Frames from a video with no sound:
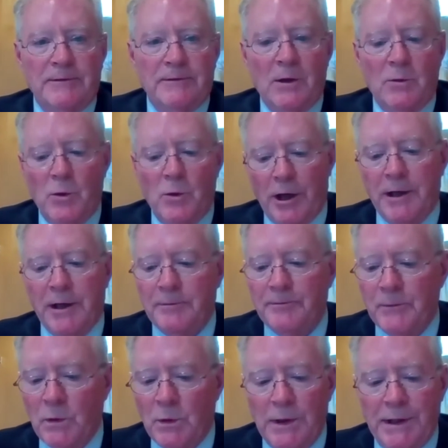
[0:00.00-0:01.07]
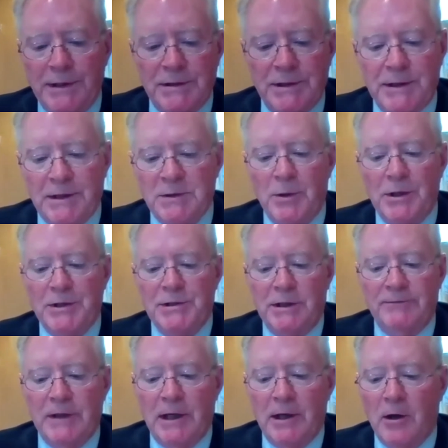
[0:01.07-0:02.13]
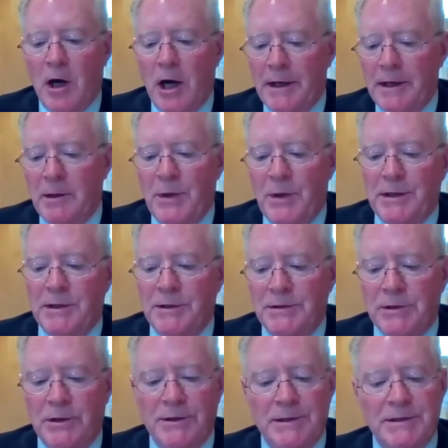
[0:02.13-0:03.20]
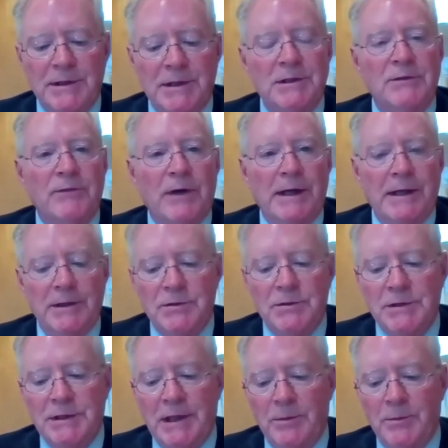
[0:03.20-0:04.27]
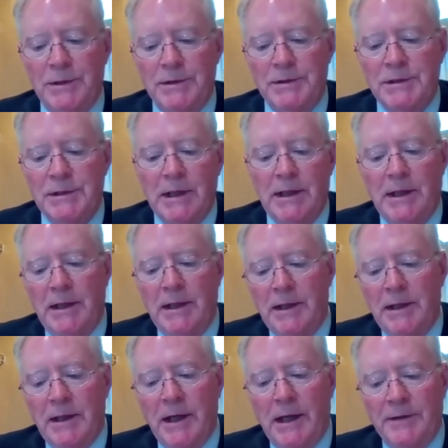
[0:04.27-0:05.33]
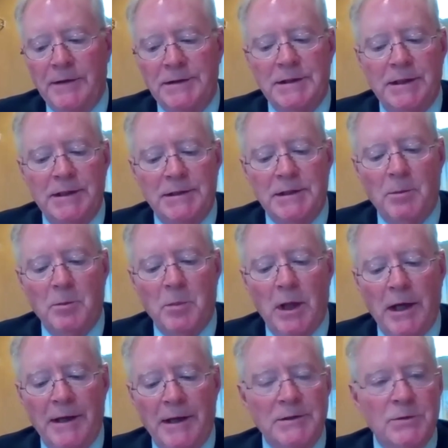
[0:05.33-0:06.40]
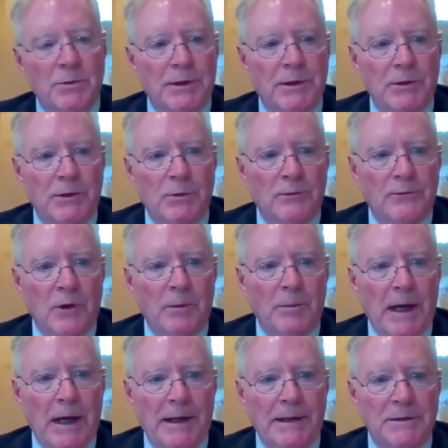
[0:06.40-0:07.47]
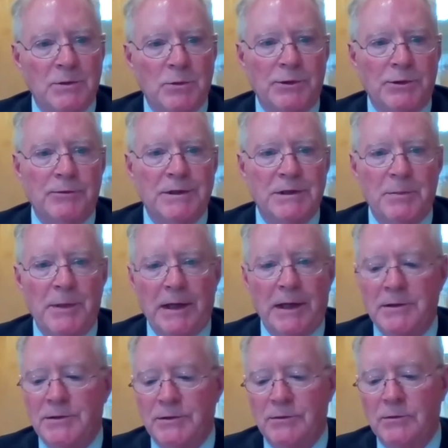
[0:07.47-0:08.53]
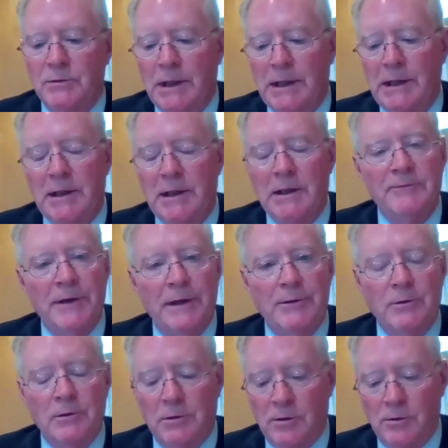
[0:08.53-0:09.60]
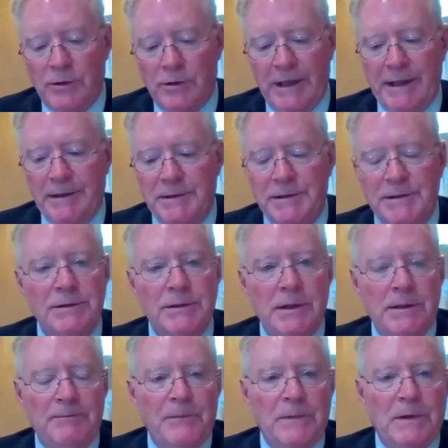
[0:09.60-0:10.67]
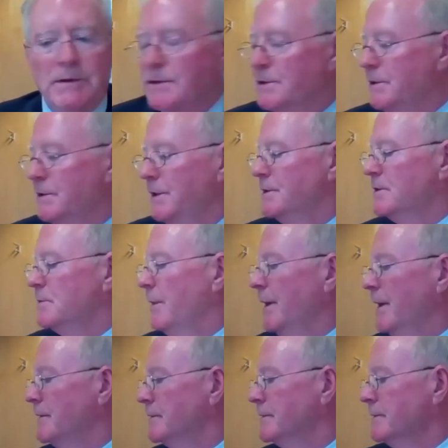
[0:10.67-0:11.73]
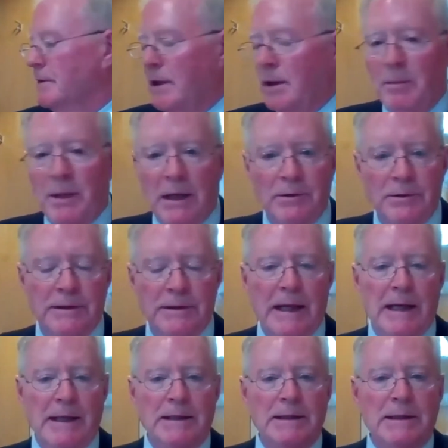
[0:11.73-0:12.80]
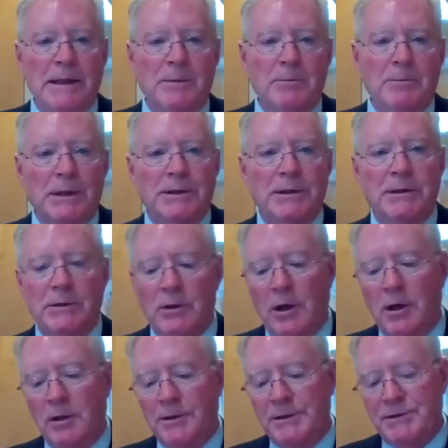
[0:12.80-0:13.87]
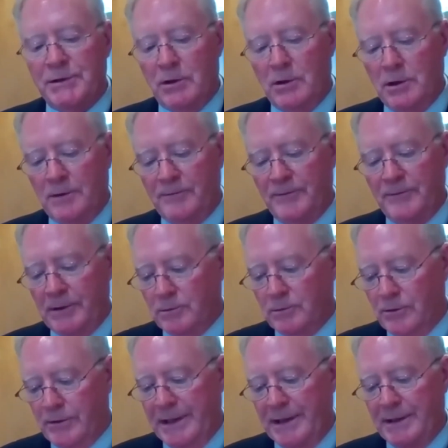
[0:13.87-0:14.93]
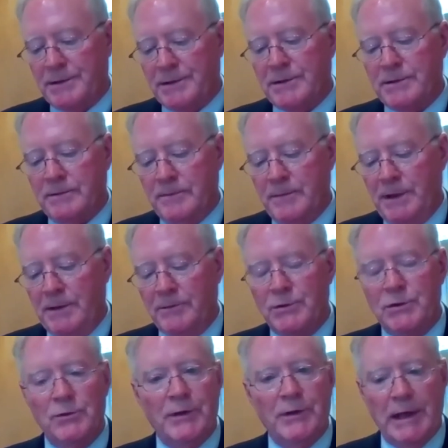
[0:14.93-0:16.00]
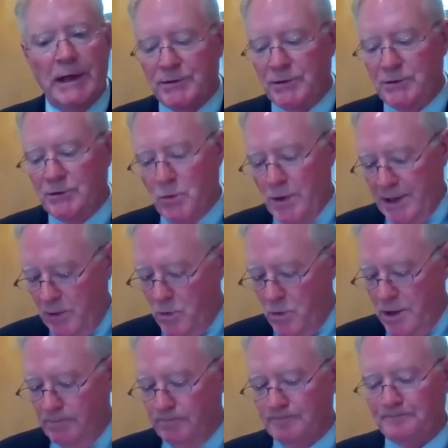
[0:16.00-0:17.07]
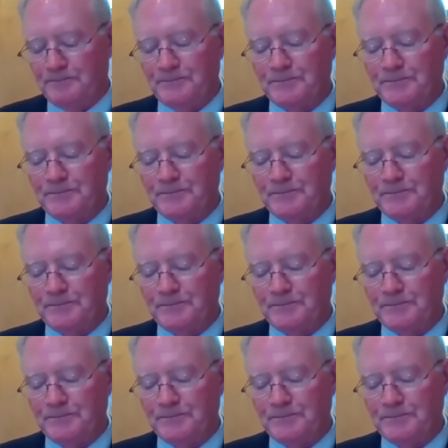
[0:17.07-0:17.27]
of our work is the expression of our audit opinions on the city's financial statements and the city's compliance with the uniform guidance with respect to federal grants. The city spent about $98 million on federal grants in 2021.